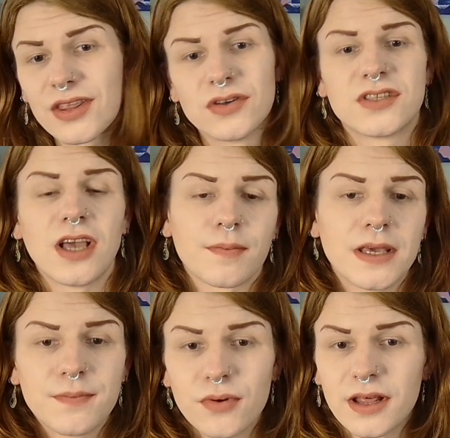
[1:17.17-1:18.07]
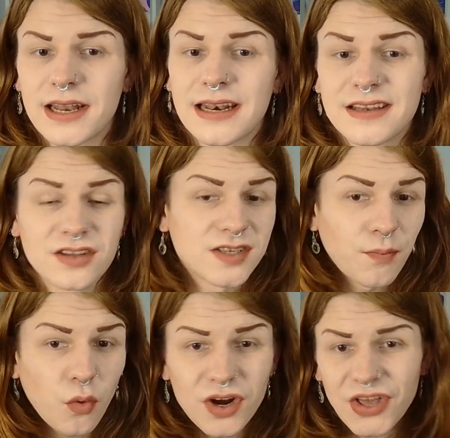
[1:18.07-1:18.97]
those young people and
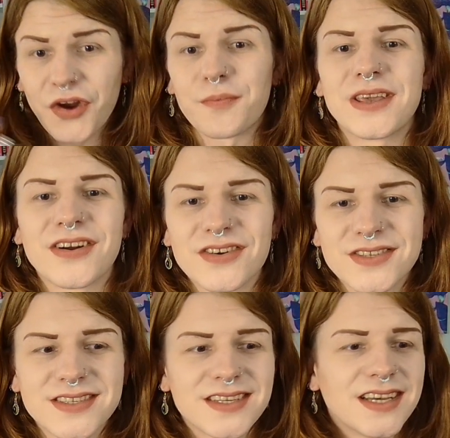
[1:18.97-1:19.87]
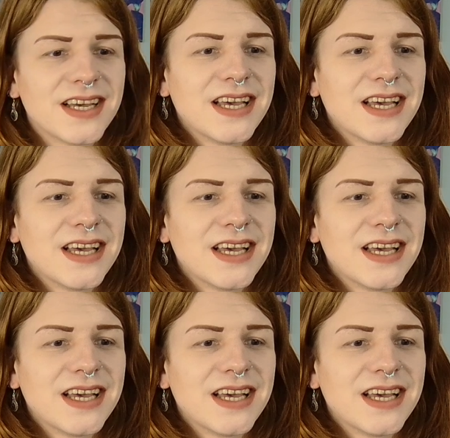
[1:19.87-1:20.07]
supporting our peers.